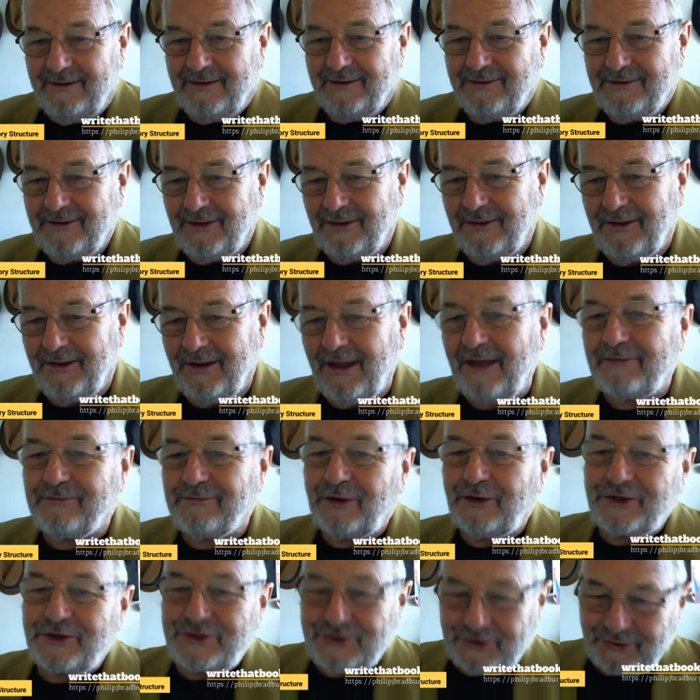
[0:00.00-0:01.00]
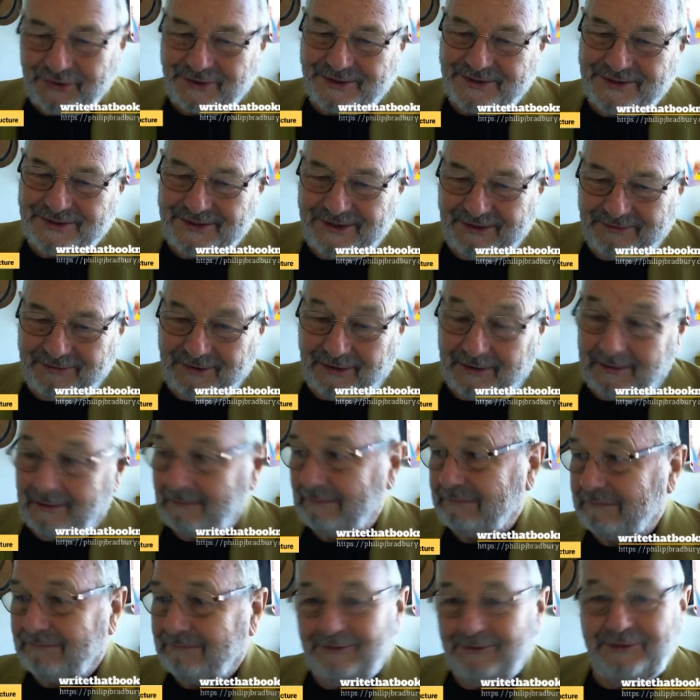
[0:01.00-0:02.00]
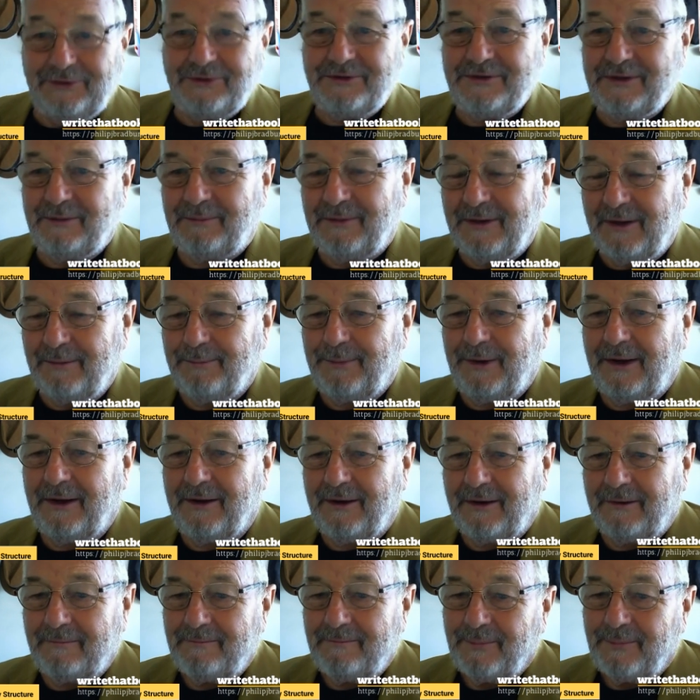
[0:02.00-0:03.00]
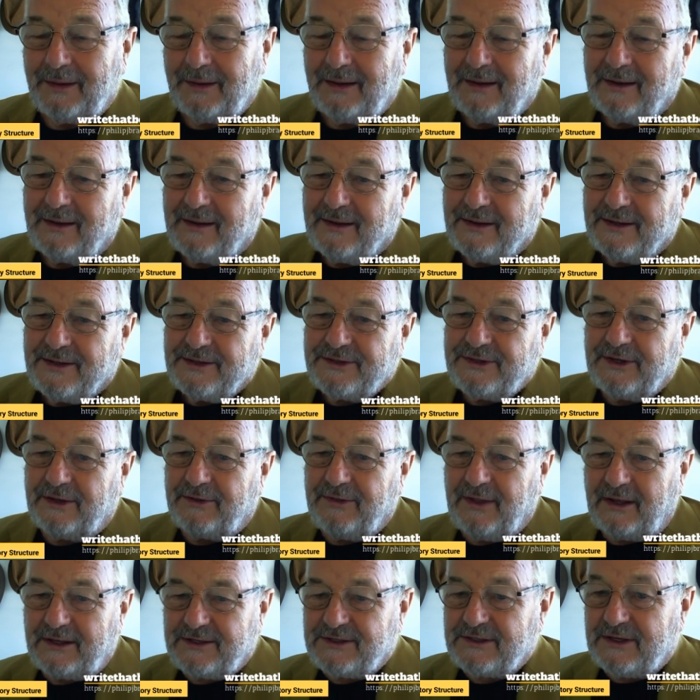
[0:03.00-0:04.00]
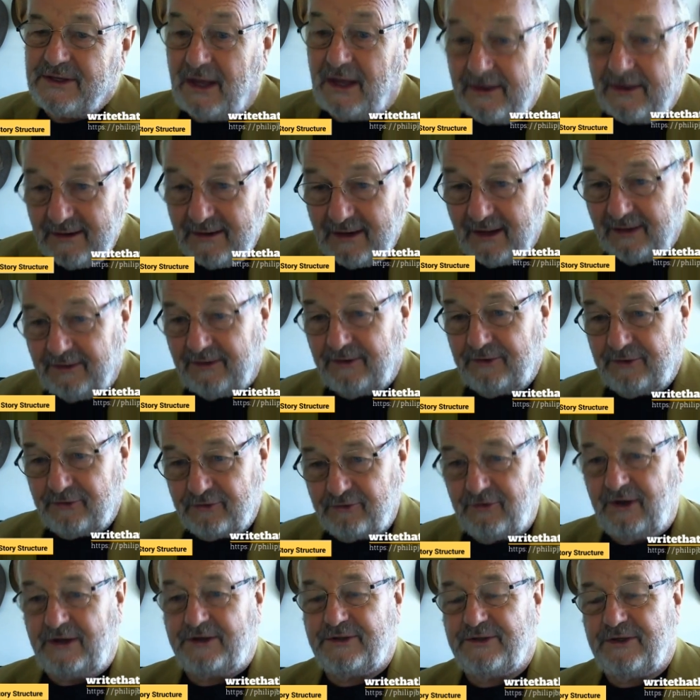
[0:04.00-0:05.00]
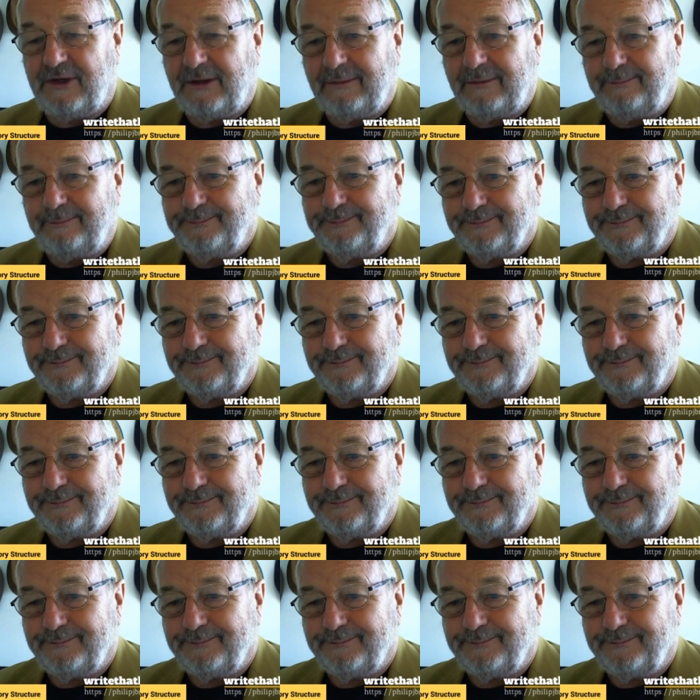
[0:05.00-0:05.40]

so they have no choice. They've got to do something about it. So that's another structure.